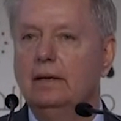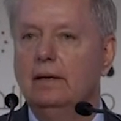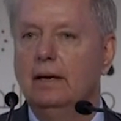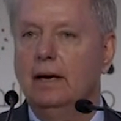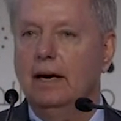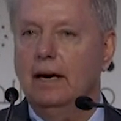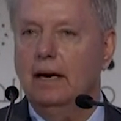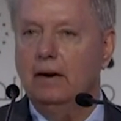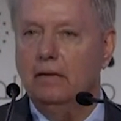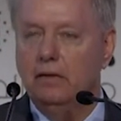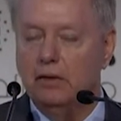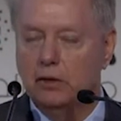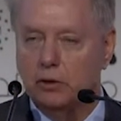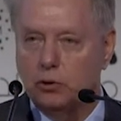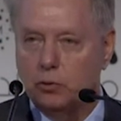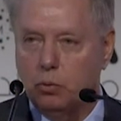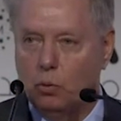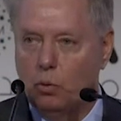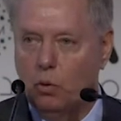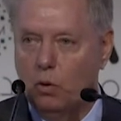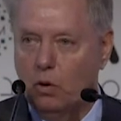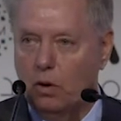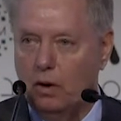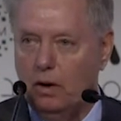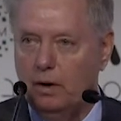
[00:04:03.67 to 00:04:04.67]
out of this
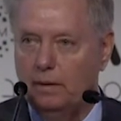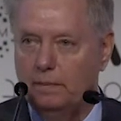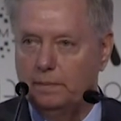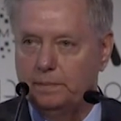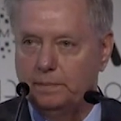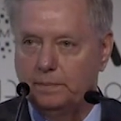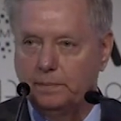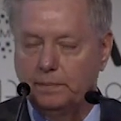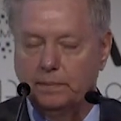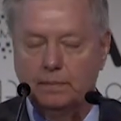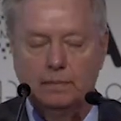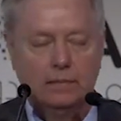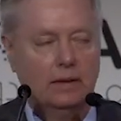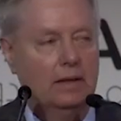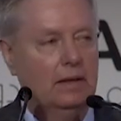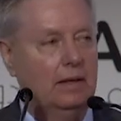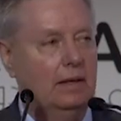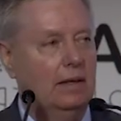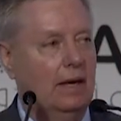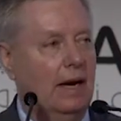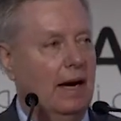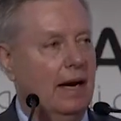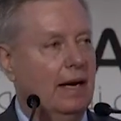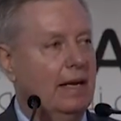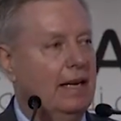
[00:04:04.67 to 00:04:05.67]
war.
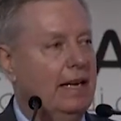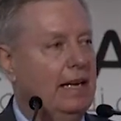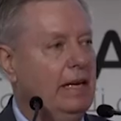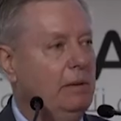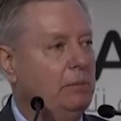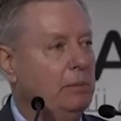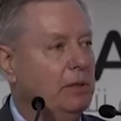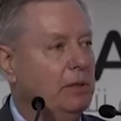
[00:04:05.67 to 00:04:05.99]
I keep